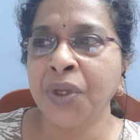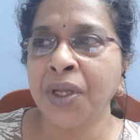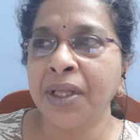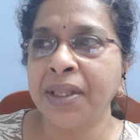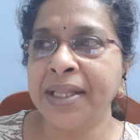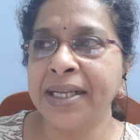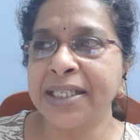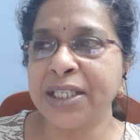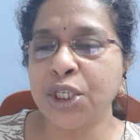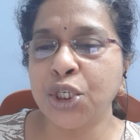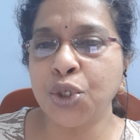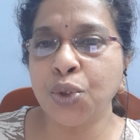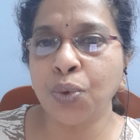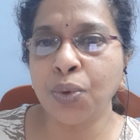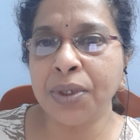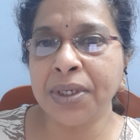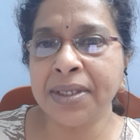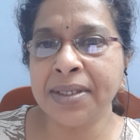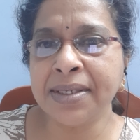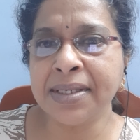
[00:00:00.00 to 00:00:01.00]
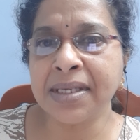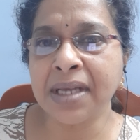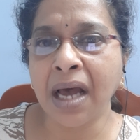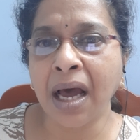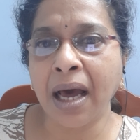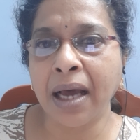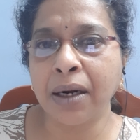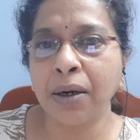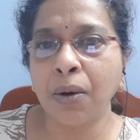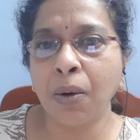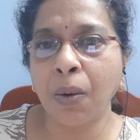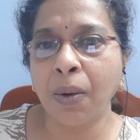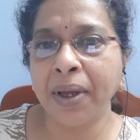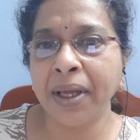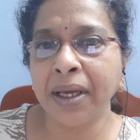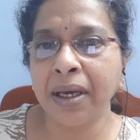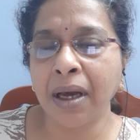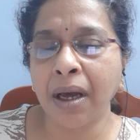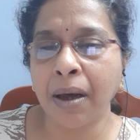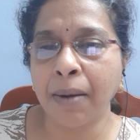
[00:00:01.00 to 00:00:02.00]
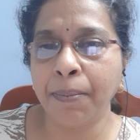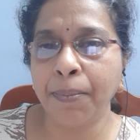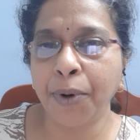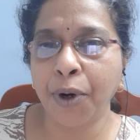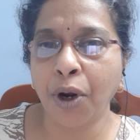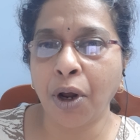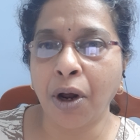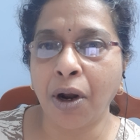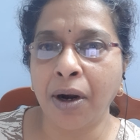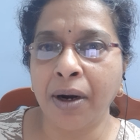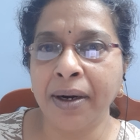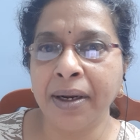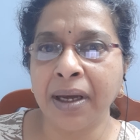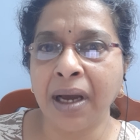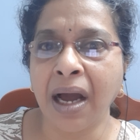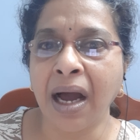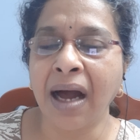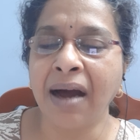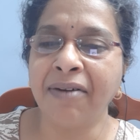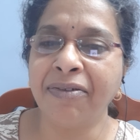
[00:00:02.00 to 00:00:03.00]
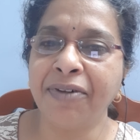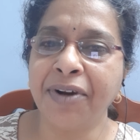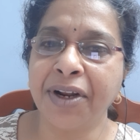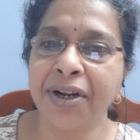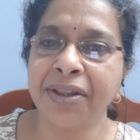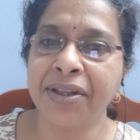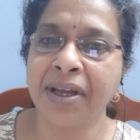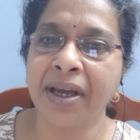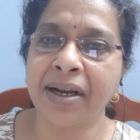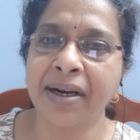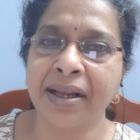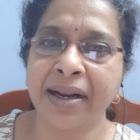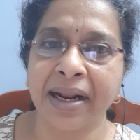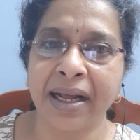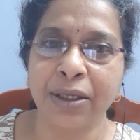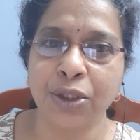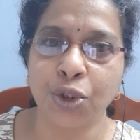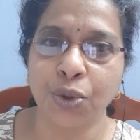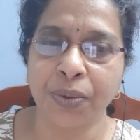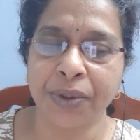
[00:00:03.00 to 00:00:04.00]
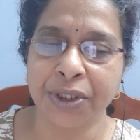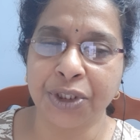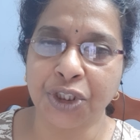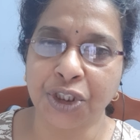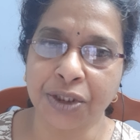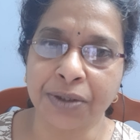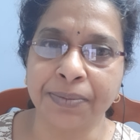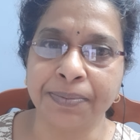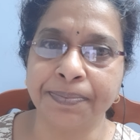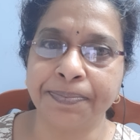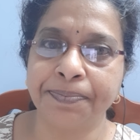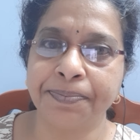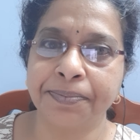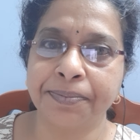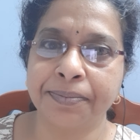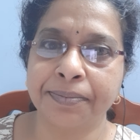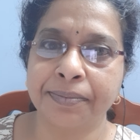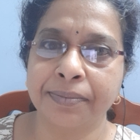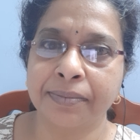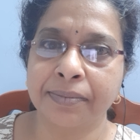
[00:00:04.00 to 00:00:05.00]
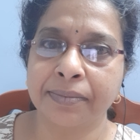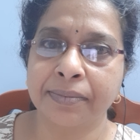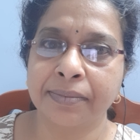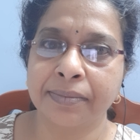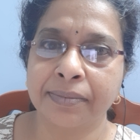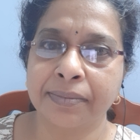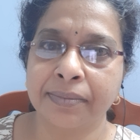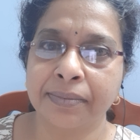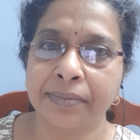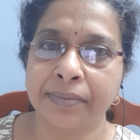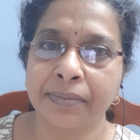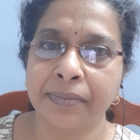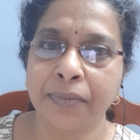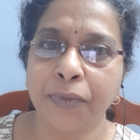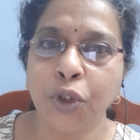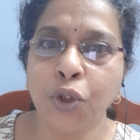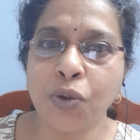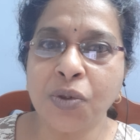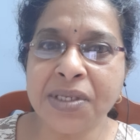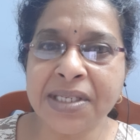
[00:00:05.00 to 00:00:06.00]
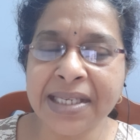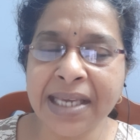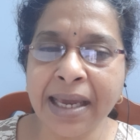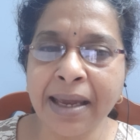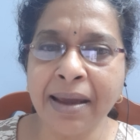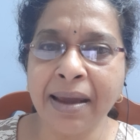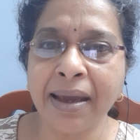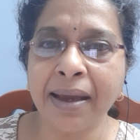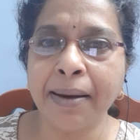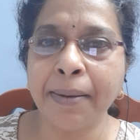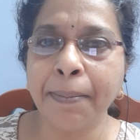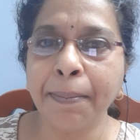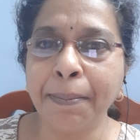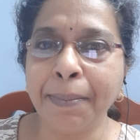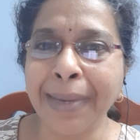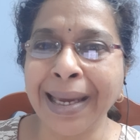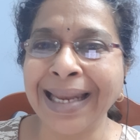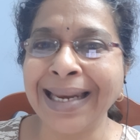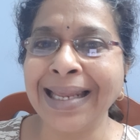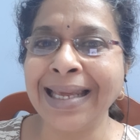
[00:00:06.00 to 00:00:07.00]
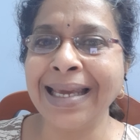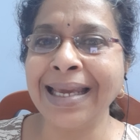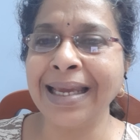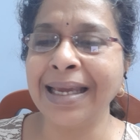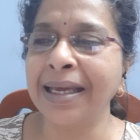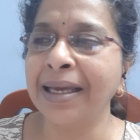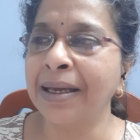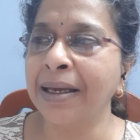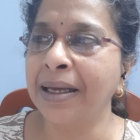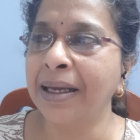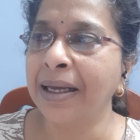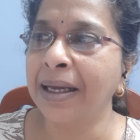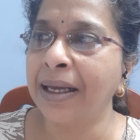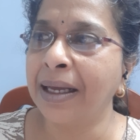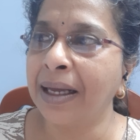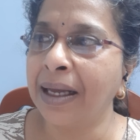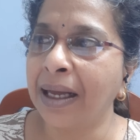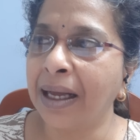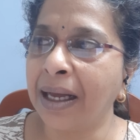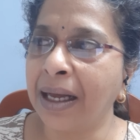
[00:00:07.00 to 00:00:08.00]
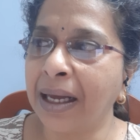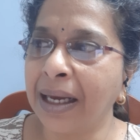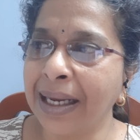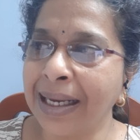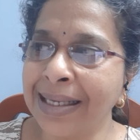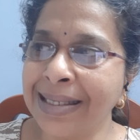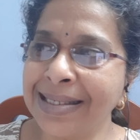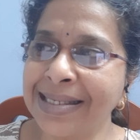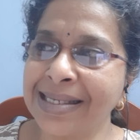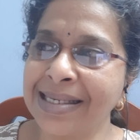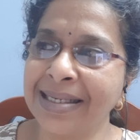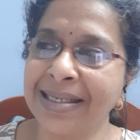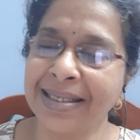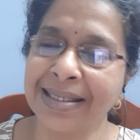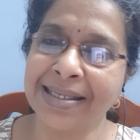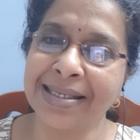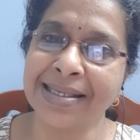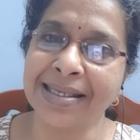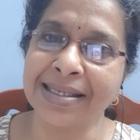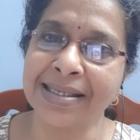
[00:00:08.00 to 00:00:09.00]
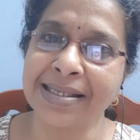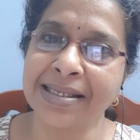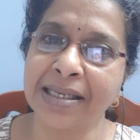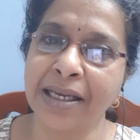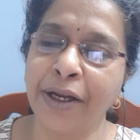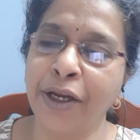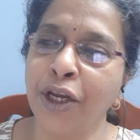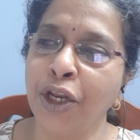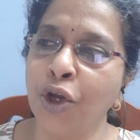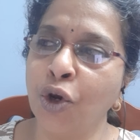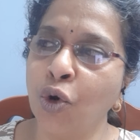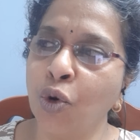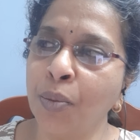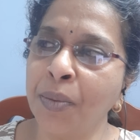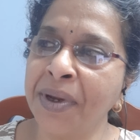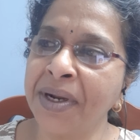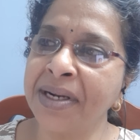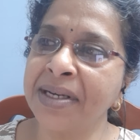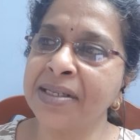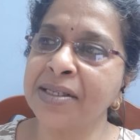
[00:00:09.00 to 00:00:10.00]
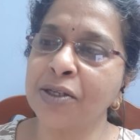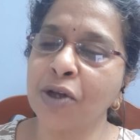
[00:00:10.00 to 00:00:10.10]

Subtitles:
The students are going abroad after their graduation. You see many incidences, numerous